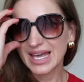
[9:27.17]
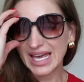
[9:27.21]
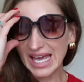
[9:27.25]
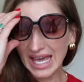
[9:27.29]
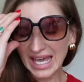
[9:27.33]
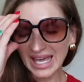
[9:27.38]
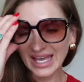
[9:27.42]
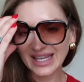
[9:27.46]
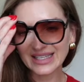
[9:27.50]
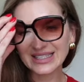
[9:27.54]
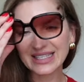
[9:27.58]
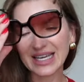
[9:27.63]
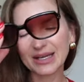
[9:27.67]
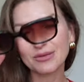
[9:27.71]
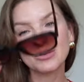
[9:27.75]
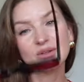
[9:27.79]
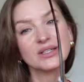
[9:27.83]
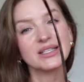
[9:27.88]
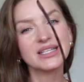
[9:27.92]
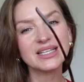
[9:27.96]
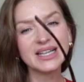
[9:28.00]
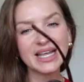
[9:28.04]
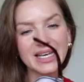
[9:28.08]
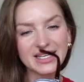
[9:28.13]
And I
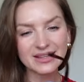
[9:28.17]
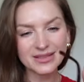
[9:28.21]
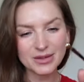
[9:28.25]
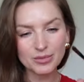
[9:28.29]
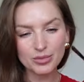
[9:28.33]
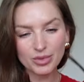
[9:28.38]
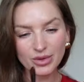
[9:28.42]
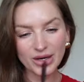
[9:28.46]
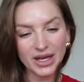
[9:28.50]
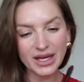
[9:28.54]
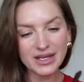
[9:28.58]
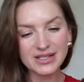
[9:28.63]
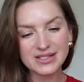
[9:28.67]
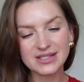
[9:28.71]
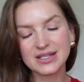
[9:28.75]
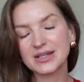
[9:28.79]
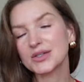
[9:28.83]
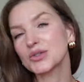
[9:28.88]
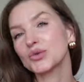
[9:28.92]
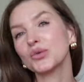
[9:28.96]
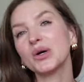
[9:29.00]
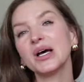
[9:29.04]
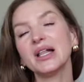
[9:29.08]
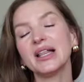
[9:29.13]
really like the price
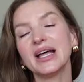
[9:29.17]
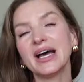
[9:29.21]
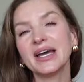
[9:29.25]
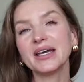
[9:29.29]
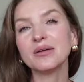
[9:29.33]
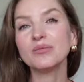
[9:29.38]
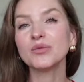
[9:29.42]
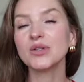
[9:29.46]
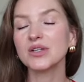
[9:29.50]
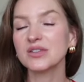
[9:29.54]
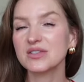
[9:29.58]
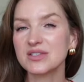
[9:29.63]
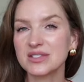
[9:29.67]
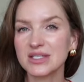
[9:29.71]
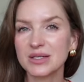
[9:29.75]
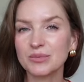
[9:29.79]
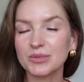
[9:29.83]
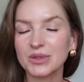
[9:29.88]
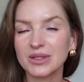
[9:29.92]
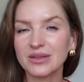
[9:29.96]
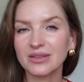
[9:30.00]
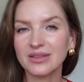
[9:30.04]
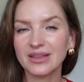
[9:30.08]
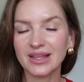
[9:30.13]
as well. I am not
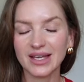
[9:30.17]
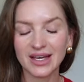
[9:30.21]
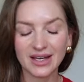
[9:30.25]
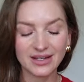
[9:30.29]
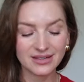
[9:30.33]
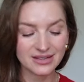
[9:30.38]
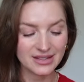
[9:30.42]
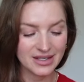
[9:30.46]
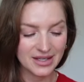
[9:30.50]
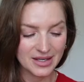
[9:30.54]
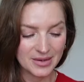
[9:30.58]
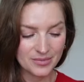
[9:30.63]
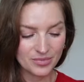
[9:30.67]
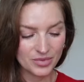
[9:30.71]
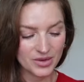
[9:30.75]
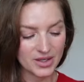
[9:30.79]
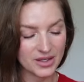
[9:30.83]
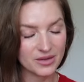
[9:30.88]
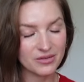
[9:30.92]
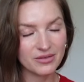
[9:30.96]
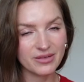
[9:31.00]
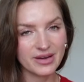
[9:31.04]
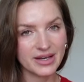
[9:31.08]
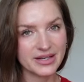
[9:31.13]
someone that
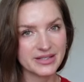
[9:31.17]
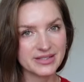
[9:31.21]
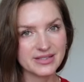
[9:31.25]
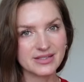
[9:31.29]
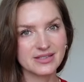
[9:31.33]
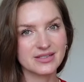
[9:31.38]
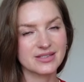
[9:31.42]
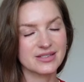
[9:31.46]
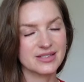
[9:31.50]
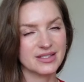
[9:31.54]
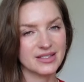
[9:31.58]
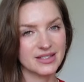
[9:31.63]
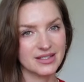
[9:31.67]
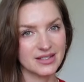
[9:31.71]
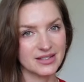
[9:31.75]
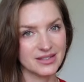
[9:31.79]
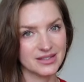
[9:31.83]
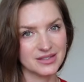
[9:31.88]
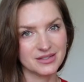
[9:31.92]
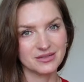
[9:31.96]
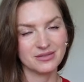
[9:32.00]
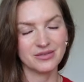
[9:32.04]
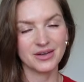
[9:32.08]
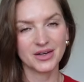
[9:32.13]
invests
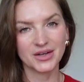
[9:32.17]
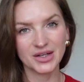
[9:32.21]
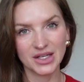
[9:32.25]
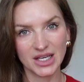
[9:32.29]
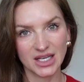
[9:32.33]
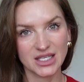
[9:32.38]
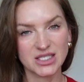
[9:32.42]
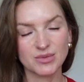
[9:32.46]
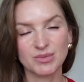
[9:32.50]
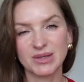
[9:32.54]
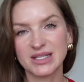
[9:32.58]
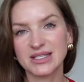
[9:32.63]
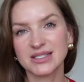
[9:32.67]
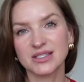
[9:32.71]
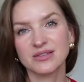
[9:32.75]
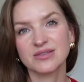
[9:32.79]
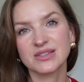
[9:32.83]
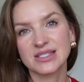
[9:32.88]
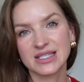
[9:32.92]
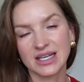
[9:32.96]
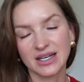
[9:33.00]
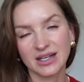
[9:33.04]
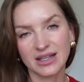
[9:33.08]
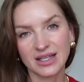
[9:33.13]
in very expensive
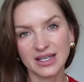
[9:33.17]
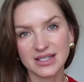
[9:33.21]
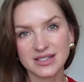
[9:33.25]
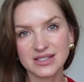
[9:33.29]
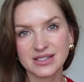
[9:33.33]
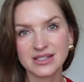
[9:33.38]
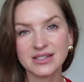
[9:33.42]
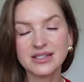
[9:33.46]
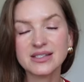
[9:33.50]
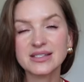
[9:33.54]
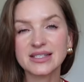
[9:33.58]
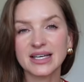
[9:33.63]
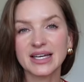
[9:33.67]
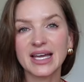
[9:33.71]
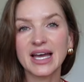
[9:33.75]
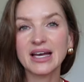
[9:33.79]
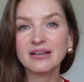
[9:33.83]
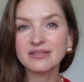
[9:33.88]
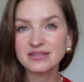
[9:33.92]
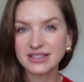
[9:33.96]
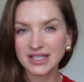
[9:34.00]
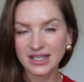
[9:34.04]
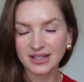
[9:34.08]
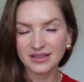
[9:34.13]
sunglasses. I
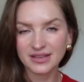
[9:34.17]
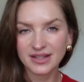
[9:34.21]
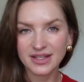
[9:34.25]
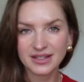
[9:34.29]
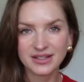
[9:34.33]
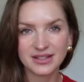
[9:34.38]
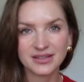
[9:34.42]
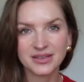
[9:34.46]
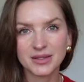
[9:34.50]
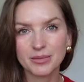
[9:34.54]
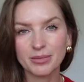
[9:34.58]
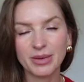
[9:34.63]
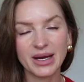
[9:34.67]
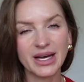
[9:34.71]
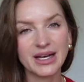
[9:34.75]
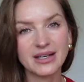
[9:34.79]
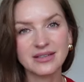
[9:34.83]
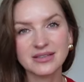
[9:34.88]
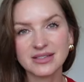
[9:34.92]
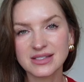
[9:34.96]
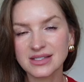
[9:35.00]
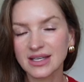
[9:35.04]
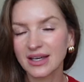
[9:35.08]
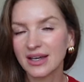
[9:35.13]
have done that in the
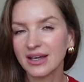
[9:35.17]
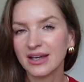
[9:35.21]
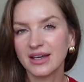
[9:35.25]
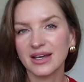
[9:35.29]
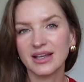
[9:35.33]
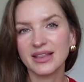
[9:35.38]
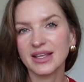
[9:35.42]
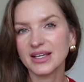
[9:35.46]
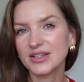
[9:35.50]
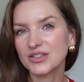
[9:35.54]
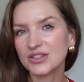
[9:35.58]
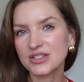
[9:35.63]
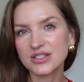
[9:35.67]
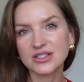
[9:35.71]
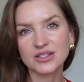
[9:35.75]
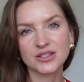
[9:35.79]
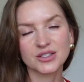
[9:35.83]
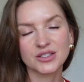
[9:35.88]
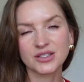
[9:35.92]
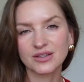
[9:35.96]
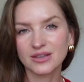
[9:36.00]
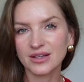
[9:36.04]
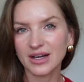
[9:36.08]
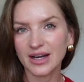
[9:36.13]
past, and I just
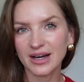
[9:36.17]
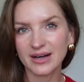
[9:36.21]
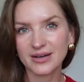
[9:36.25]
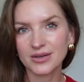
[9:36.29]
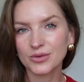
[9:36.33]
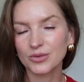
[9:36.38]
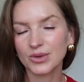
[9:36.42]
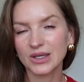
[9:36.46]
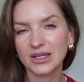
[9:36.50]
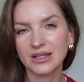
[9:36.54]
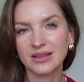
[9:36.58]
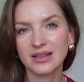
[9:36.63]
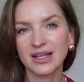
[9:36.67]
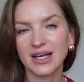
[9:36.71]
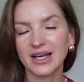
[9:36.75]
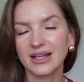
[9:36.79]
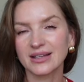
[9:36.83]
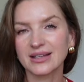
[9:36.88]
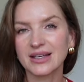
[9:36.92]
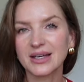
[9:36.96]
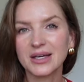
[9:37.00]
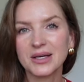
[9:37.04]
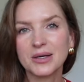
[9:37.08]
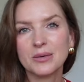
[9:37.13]
learned the hard way
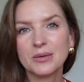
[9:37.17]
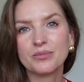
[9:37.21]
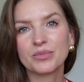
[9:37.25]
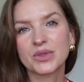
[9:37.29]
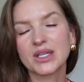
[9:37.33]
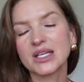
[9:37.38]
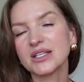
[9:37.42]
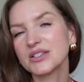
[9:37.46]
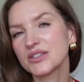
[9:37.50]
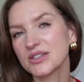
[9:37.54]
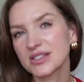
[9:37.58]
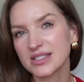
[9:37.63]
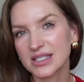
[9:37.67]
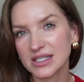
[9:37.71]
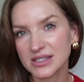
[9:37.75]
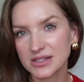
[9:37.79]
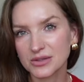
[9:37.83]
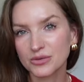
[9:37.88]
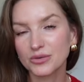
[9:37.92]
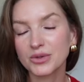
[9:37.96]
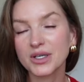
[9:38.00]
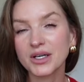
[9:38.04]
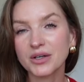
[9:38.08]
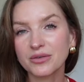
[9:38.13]
that it just
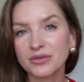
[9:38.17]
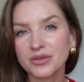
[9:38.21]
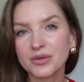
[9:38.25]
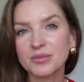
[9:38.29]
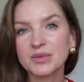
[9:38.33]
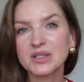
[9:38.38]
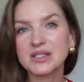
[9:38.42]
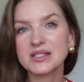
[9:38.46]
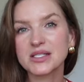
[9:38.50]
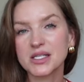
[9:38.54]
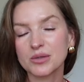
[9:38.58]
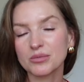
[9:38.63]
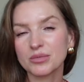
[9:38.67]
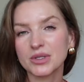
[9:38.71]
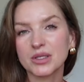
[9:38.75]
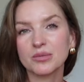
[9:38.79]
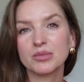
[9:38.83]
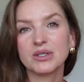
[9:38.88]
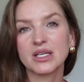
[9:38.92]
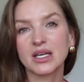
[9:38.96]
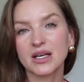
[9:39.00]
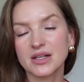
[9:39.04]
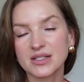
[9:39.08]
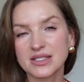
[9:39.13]
doesn't work for me, simply
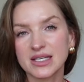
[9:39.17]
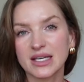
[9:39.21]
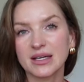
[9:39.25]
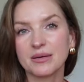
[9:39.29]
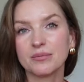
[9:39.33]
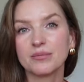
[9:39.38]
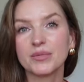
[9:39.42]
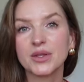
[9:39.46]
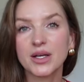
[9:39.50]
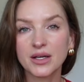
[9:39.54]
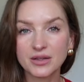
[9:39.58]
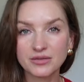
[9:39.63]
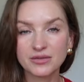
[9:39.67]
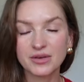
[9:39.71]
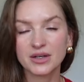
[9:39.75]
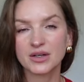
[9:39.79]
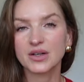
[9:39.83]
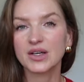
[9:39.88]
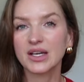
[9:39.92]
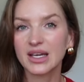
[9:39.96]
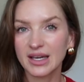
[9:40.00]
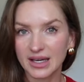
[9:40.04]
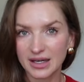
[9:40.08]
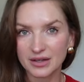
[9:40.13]
because I'm not
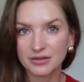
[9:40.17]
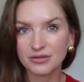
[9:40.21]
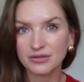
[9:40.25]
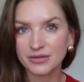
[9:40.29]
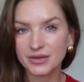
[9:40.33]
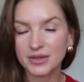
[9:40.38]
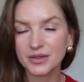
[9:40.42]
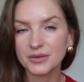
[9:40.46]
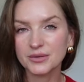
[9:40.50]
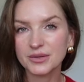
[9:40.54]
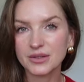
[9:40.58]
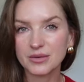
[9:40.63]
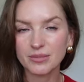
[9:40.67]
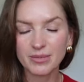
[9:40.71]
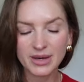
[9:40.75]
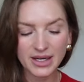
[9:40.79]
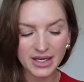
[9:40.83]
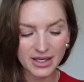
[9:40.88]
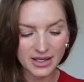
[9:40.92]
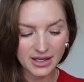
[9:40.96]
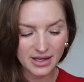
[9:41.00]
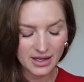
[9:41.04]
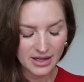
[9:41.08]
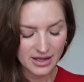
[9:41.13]
very careful with
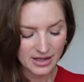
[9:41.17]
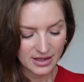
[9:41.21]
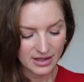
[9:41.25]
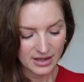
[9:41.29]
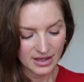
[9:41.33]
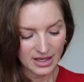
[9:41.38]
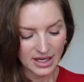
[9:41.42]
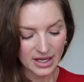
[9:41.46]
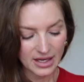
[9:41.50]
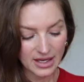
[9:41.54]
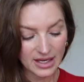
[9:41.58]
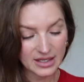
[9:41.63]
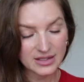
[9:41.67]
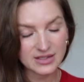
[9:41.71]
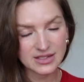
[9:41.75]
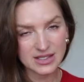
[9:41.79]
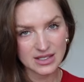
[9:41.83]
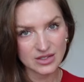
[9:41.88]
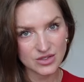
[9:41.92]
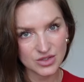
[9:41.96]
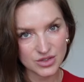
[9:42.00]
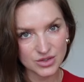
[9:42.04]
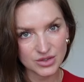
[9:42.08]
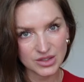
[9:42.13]
my
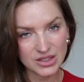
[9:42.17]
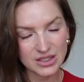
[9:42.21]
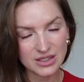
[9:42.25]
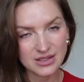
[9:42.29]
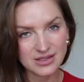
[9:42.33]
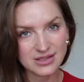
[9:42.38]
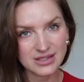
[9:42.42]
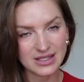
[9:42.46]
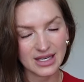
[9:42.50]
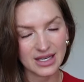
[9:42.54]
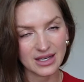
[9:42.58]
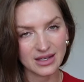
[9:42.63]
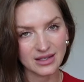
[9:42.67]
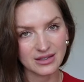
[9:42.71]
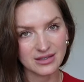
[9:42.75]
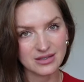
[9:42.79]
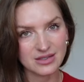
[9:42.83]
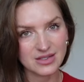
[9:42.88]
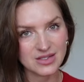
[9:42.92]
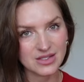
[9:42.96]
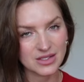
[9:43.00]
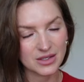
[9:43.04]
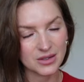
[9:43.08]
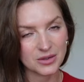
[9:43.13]
accessories,
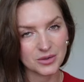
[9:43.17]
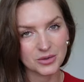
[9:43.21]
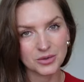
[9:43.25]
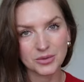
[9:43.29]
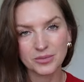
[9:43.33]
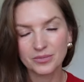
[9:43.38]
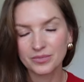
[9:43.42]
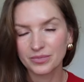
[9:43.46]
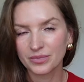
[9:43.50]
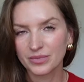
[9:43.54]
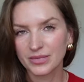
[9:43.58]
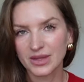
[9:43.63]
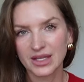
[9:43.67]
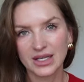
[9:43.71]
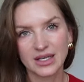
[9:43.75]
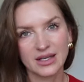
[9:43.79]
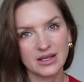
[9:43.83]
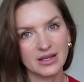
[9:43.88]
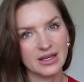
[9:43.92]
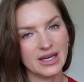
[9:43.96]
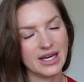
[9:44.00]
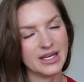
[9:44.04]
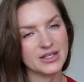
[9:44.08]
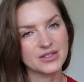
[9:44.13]
and so
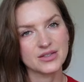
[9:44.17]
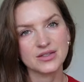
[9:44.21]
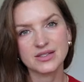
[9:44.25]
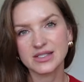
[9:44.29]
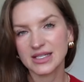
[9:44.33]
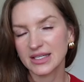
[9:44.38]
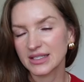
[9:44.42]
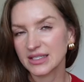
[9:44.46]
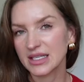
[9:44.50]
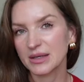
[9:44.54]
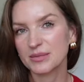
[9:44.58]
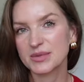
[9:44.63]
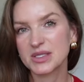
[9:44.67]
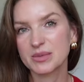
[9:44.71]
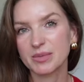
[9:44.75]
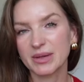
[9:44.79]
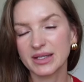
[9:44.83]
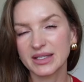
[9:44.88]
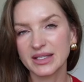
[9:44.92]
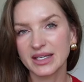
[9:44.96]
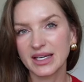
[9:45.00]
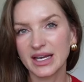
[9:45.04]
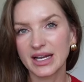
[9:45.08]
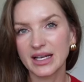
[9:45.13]
I just end up
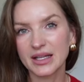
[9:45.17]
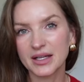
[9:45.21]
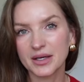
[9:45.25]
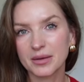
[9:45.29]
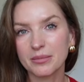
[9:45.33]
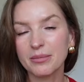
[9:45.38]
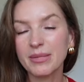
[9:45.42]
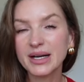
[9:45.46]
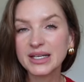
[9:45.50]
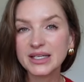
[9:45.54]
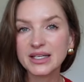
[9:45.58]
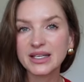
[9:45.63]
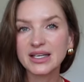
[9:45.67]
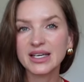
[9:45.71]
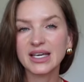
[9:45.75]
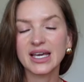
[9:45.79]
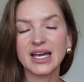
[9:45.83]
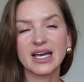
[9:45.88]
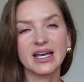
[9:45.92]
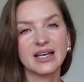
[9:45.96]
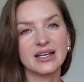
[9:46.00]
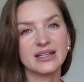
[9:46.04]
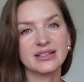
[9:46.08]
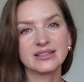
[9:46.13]
spending a lot of money,
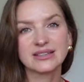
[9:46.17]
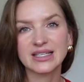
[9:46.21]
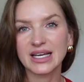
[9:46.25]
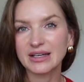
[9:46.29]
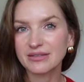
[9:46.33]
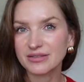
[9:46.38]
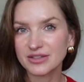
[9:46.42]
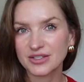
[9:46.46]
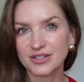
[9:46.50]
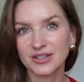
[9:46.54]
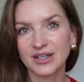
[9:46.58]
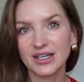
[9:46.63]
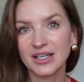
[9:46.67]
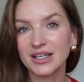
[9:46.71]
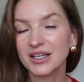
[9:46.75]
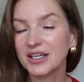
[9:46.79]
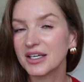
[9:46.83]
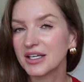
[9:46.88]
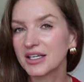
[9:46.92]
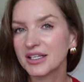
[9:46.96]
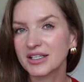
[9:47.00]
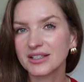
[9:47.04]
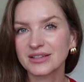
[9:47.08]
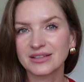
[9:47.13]
and after a
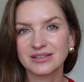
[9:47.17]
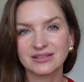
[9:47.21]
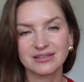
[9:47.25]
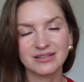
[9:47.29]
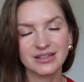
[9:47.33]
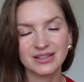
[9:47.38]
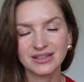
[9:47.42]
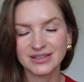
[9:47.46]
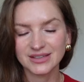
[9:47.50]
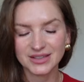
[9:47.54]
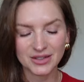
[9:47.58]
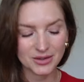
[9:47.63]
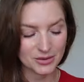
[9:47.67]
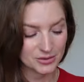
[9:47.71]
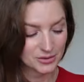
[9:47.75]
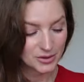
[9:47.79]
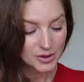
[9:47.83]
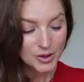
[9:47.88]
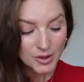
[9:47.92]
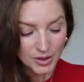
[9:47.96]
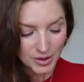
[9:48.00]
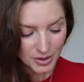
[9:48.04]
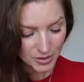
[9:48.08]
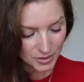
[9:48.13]
year they don't
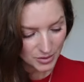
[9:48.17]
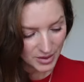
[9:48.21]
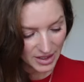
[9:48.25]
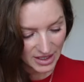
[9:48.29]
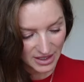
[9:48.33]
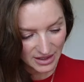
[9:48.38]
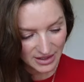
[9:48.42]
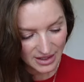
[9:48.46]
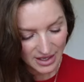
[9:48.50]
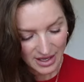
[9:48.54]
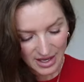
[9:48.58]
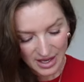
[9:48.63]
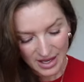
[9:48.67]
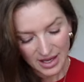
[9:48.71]
look great.